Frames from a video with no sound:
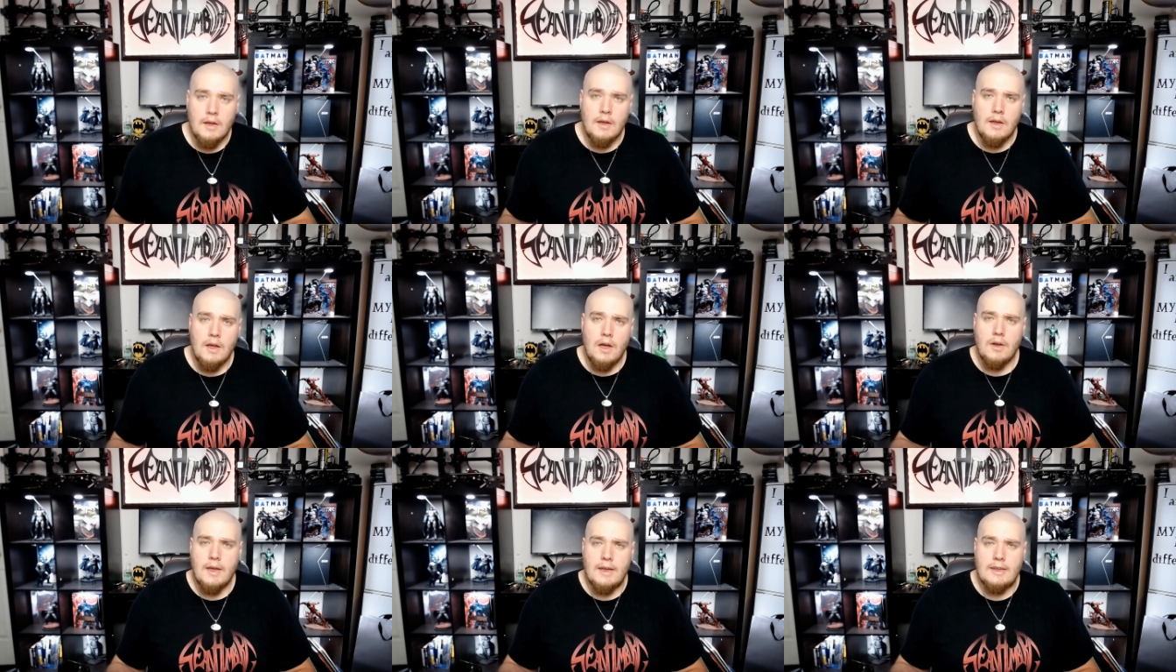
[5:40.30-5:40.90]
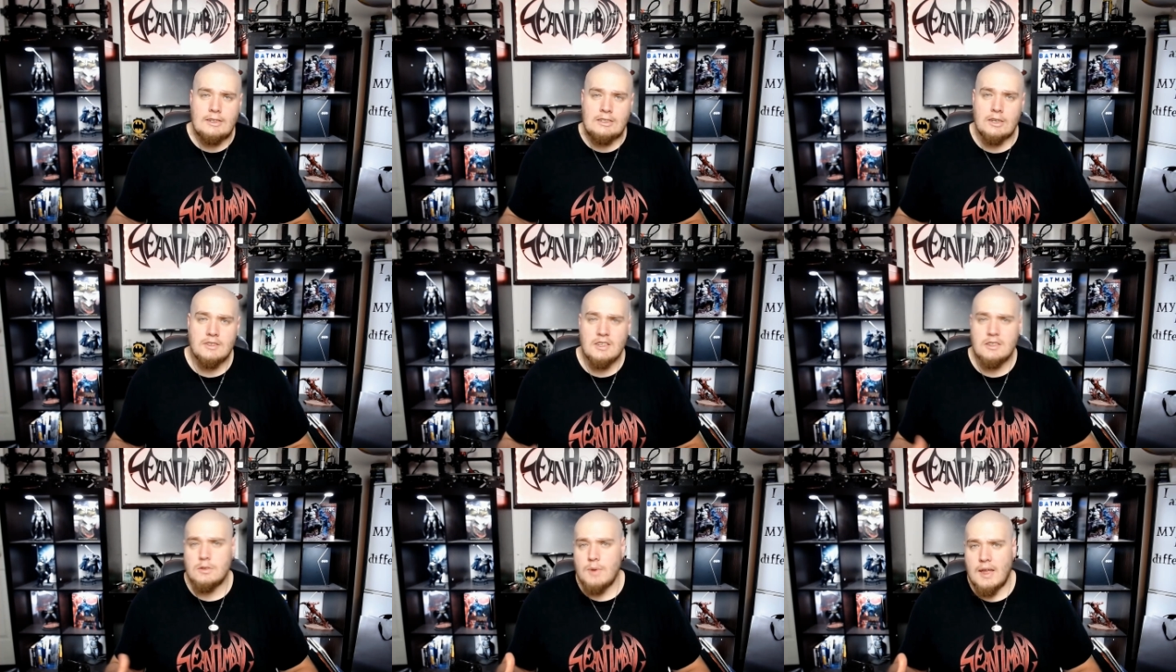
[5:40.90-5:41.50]
Okay, so
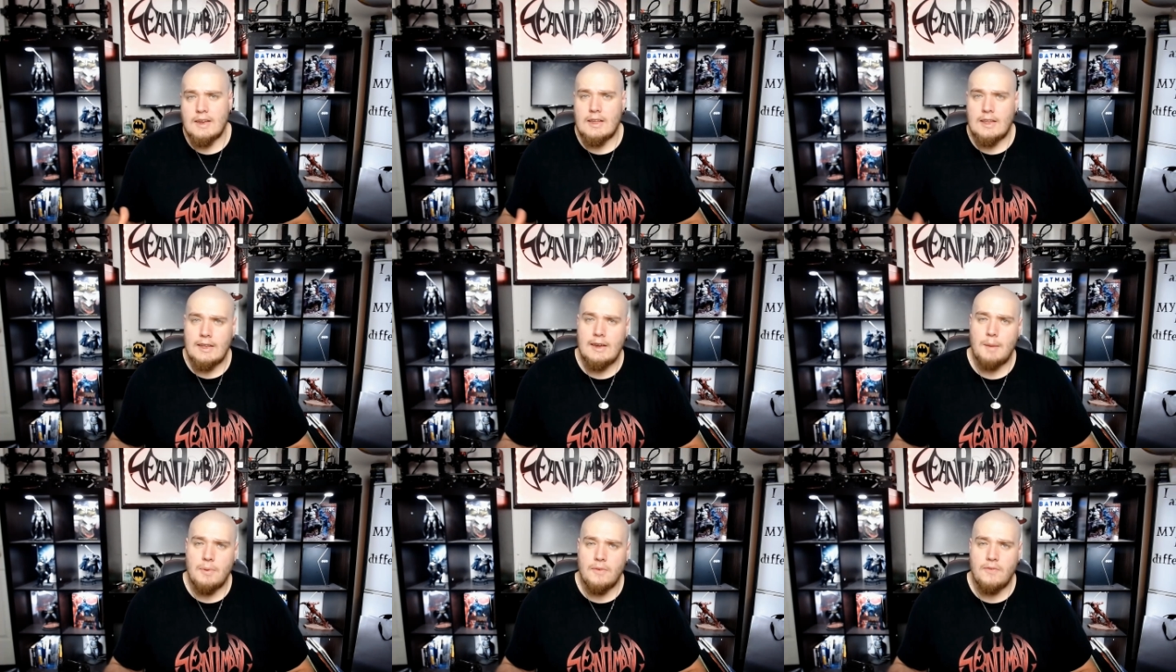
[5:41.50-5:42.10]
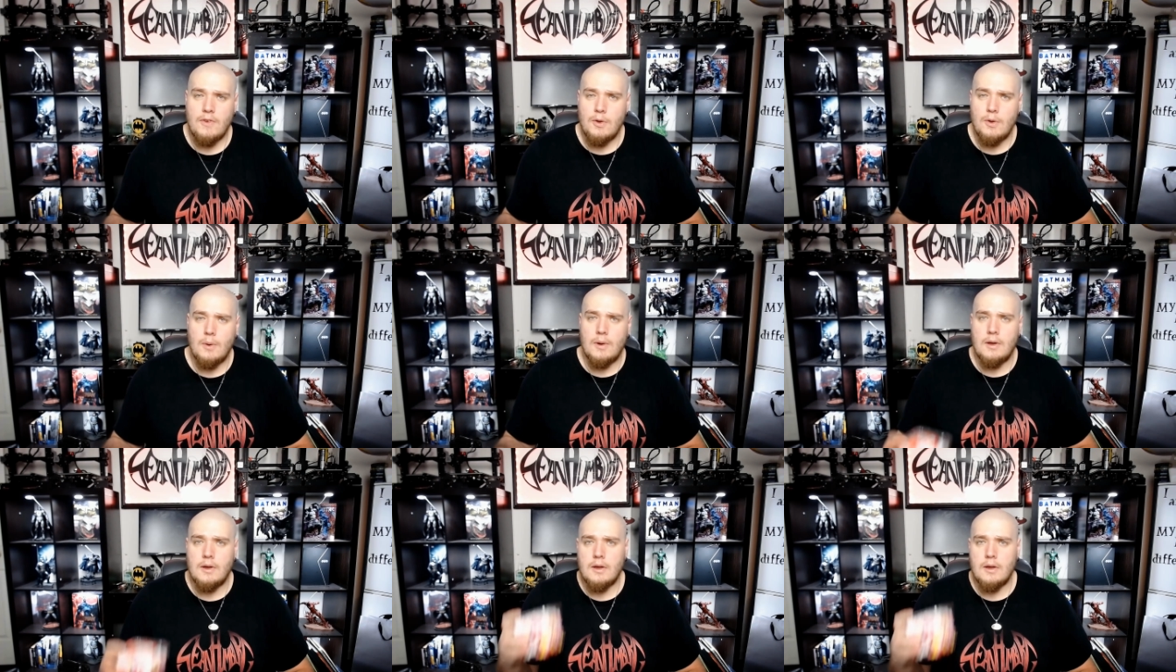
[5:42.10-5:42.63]
since we had to clean up a few